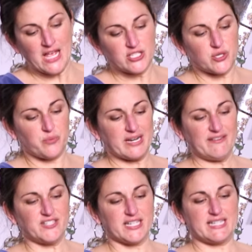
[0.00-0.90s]
So what
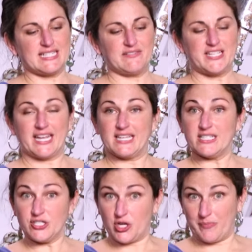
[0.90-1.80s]
I've done is I've taken
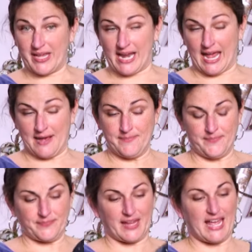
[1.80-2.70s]
a snowman hat
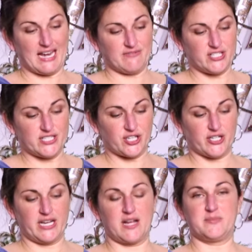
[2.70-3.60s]
and I've just
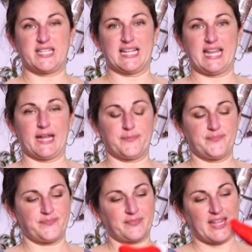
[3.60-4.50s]
turned it upside
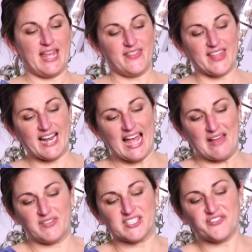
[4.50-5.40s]
down. Then I
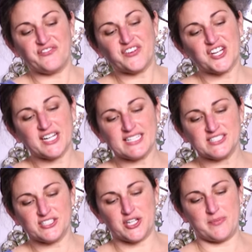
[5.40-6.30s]
have this fun
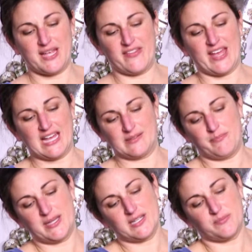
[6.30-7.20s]
snowman that has
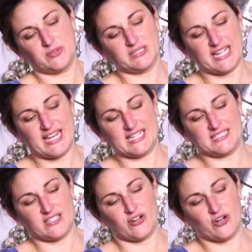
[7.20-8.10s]
bendable legs
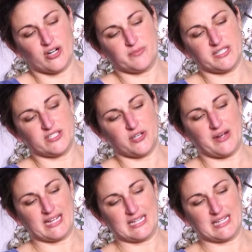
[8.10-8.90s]
and arms, and so I